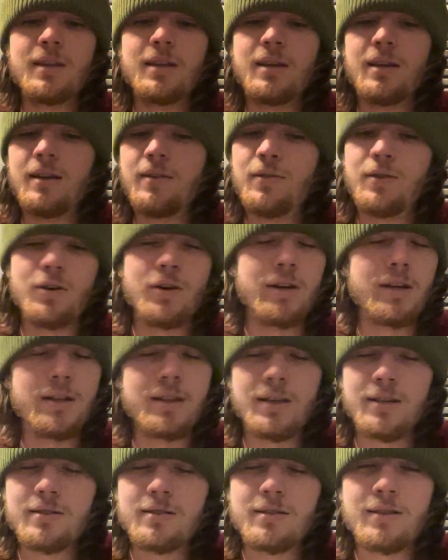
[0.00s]
even though
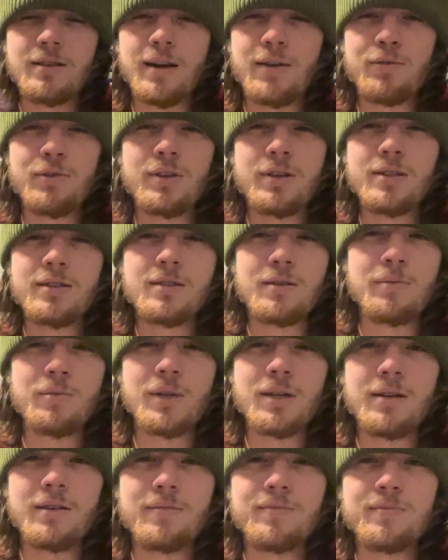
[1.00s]
everything's gonna
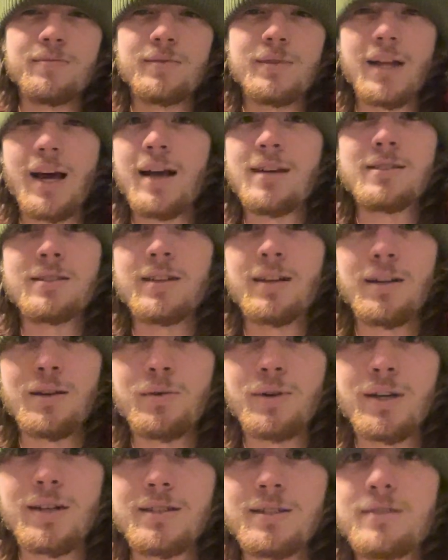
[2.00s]
be nasty
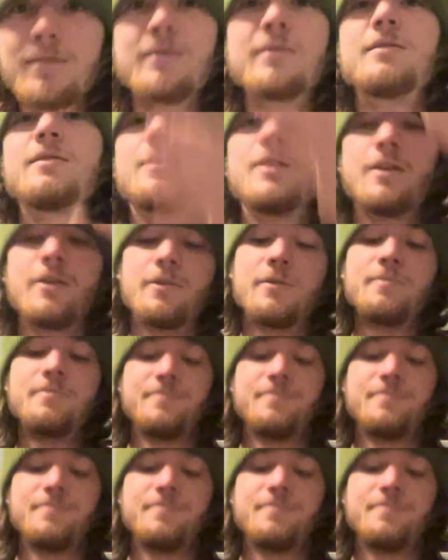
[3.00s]
anyways. So